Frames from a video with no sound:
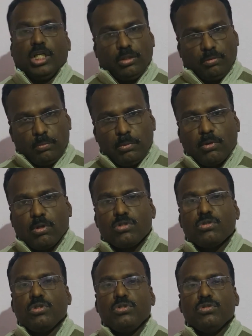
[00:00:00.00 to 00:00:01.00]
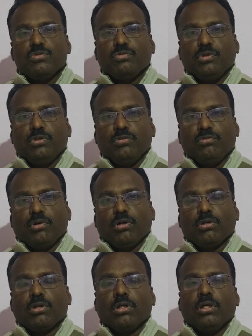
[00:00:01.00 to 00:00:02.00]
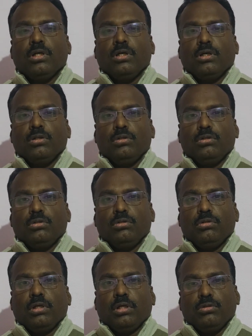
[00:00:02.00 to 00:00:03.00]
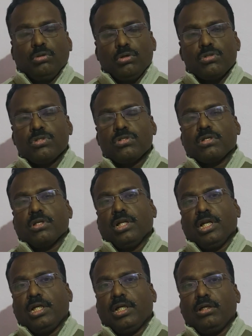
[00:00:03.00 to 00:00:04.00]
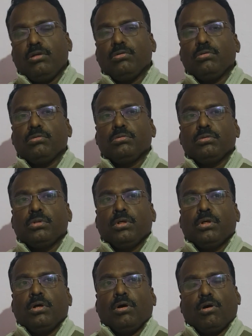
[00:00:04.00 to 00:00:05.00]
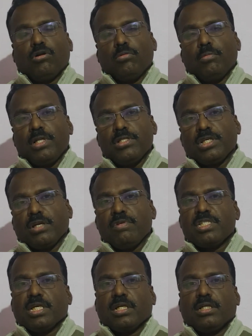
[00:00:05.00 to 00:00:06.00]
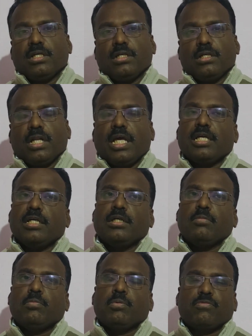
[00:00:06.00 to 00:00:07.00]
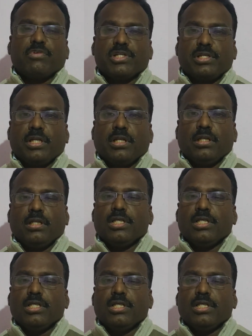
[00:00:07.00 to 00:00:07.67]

it will be also useful for those related to automobile service sector like professional